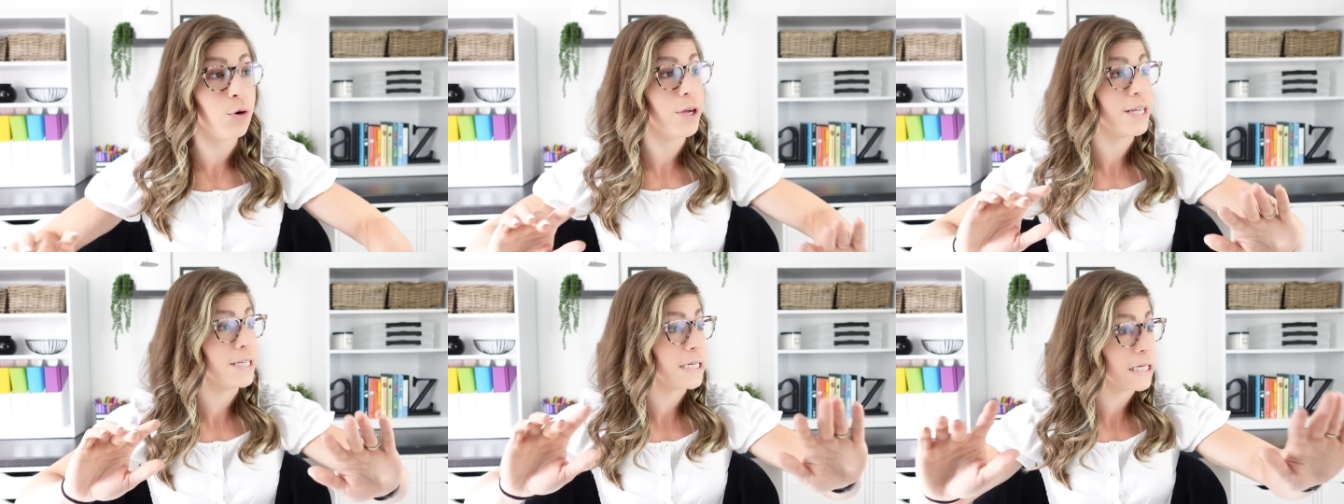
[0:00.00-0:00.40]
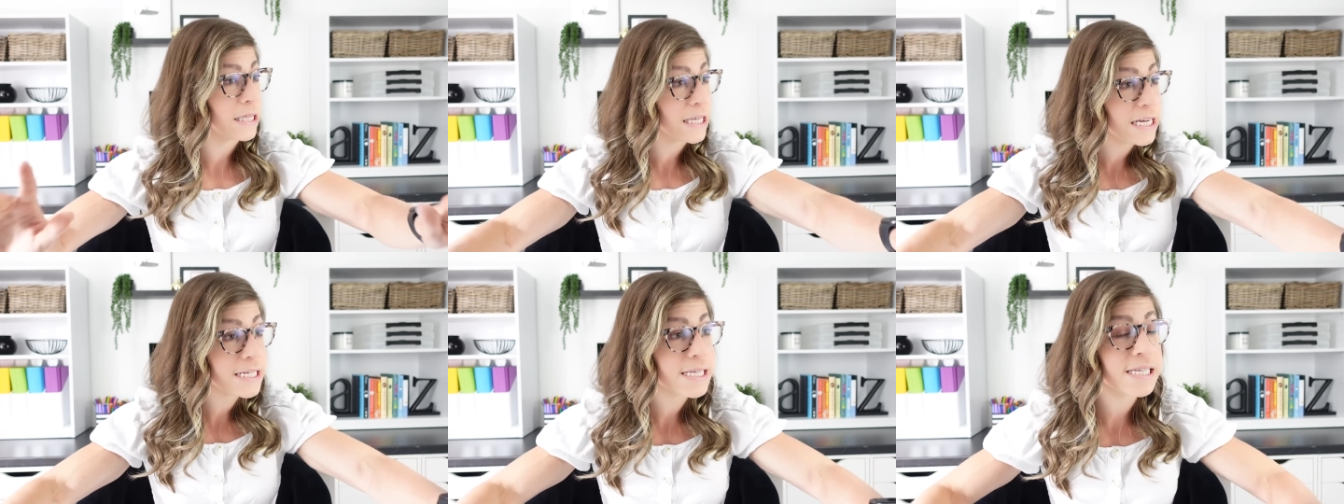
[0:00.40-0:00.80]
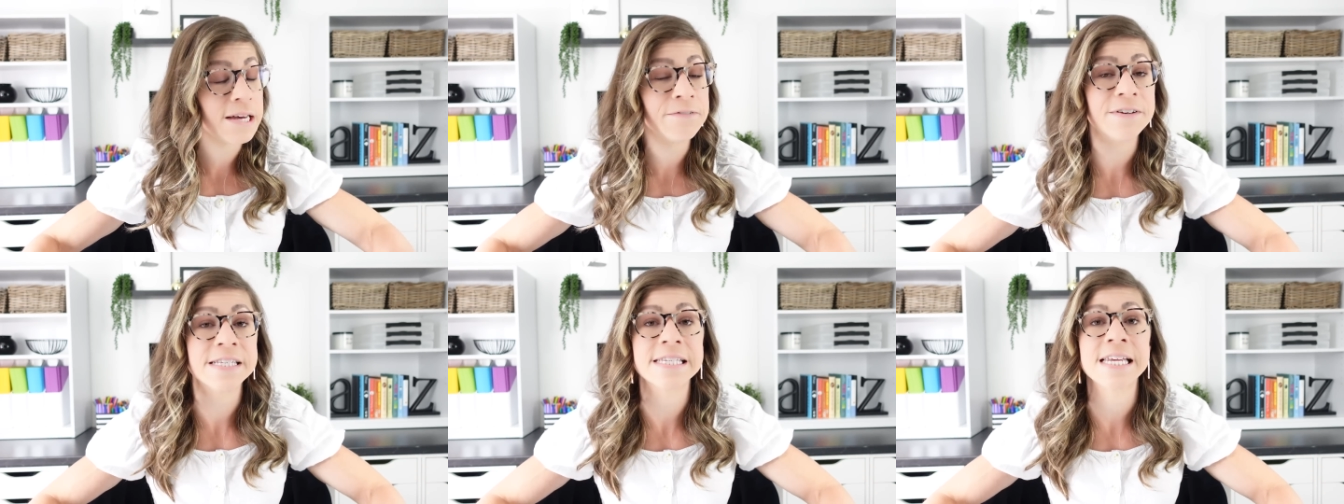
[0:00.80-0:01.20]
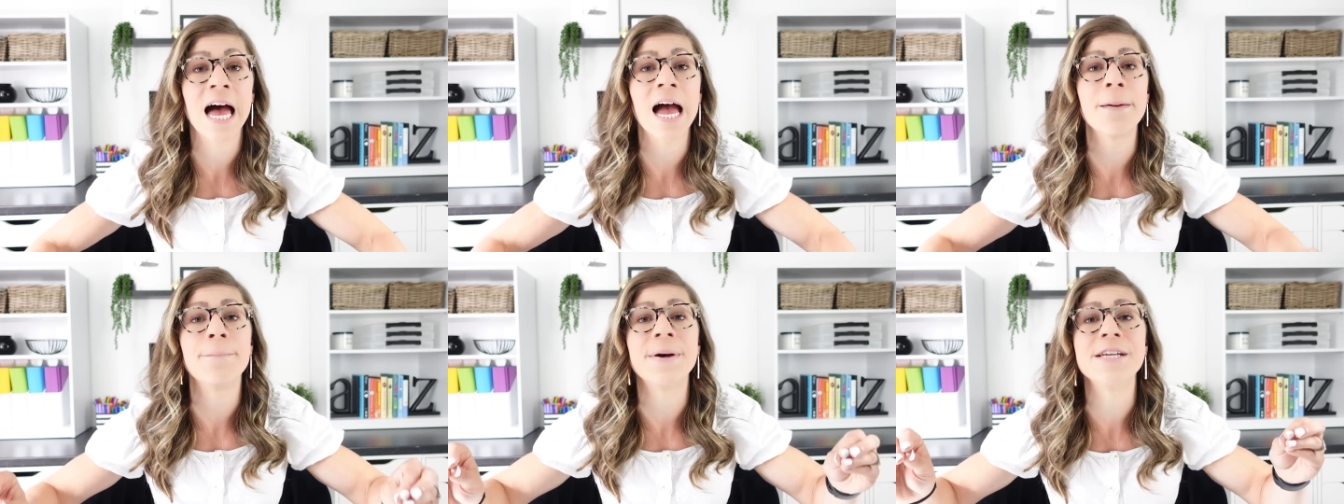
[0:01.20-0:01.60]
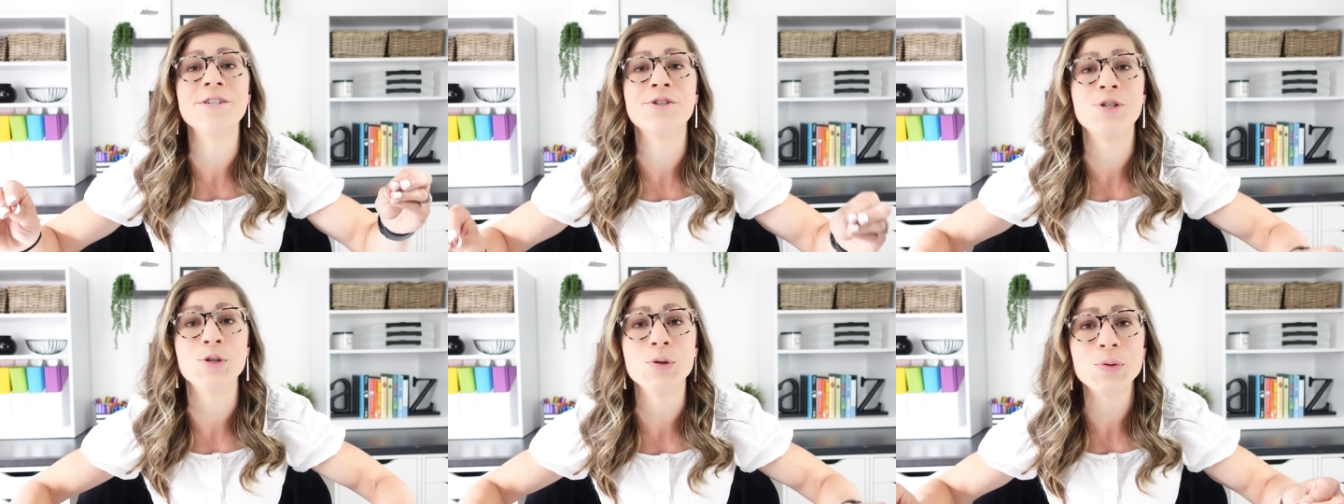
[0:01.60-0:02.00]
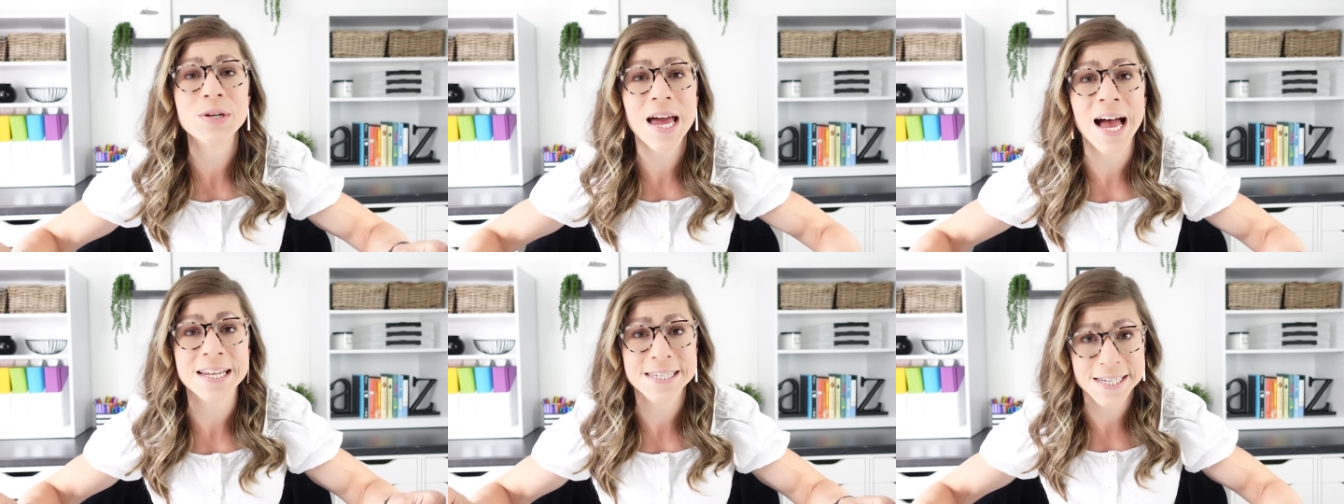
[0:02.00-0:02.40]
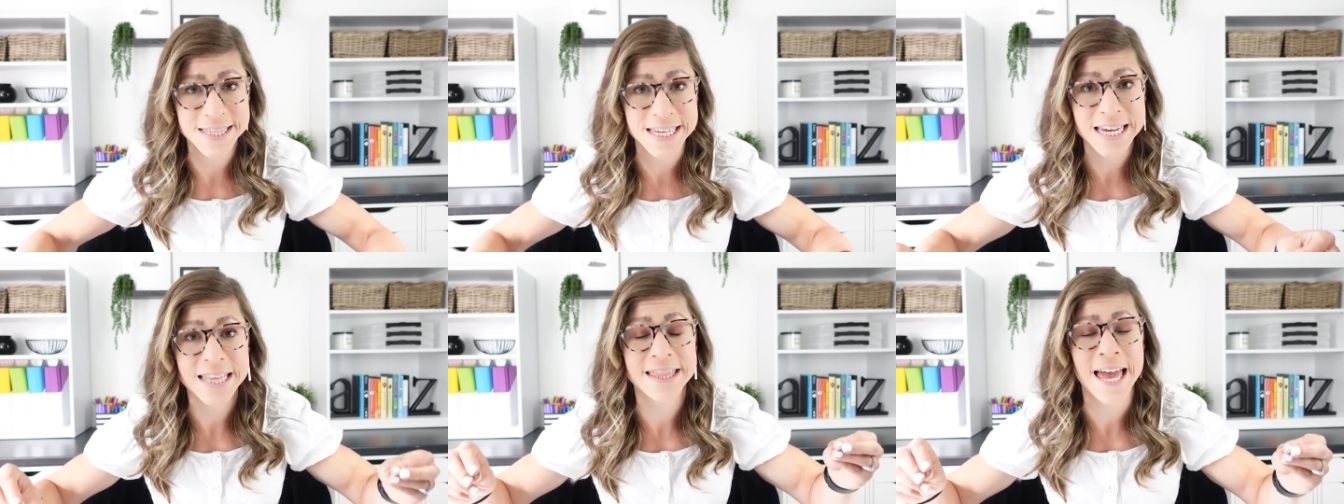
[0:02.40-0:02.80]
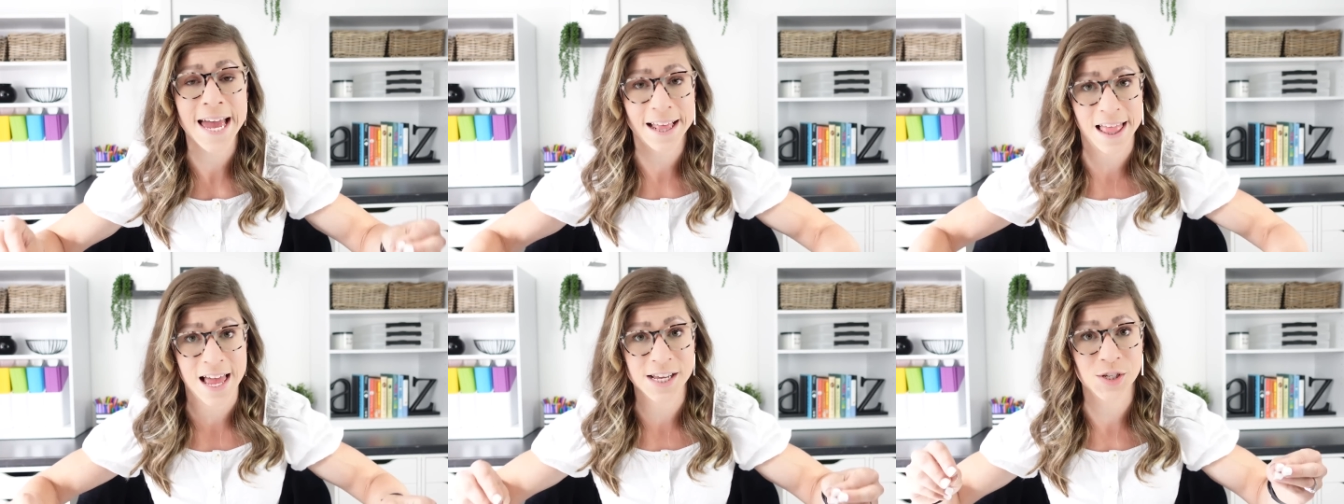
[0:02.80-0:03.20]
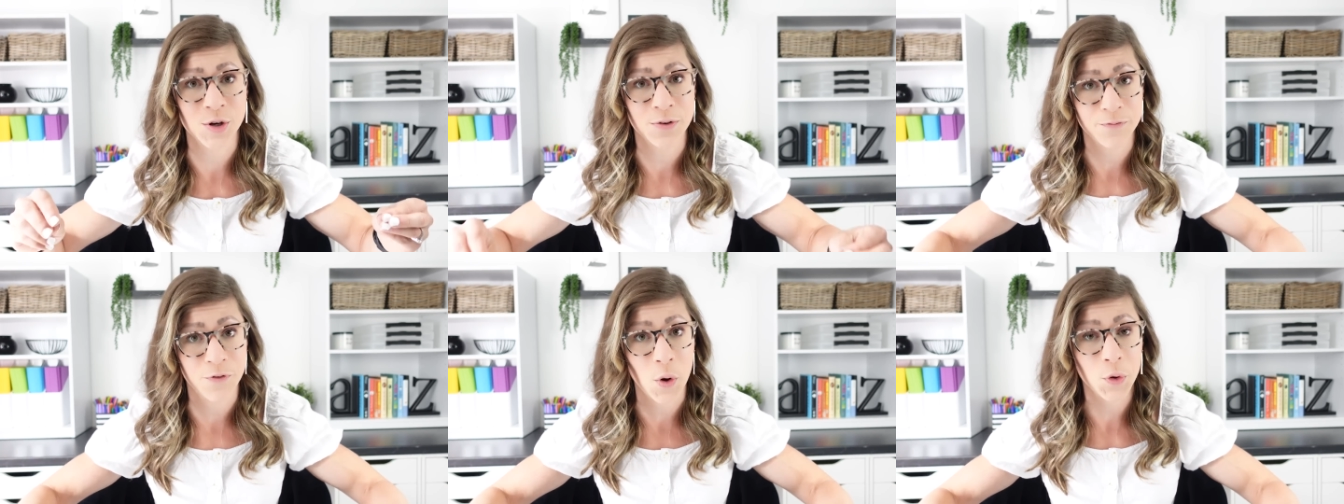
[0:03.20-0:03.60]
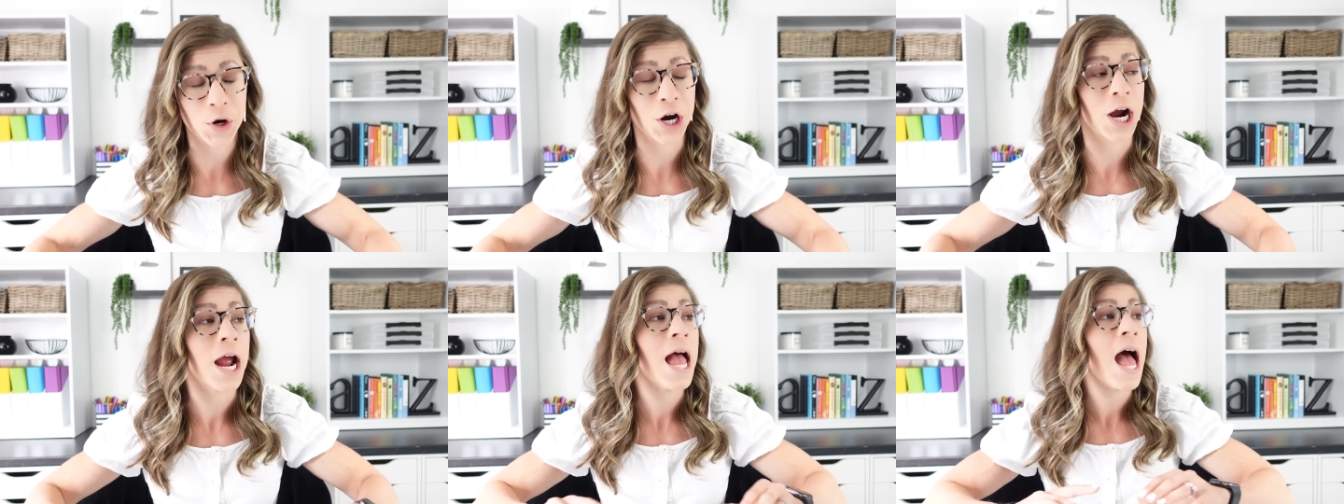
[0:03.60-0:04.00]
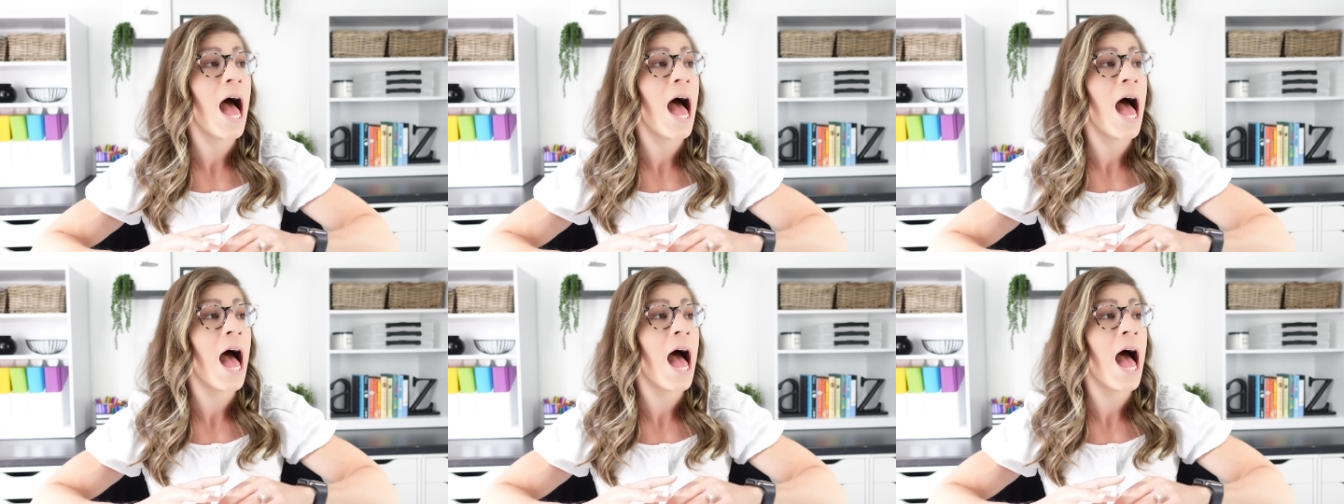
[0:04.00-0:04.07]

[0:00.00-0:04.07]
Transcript: you can delete stuff inside, but do not delete that classroom folder.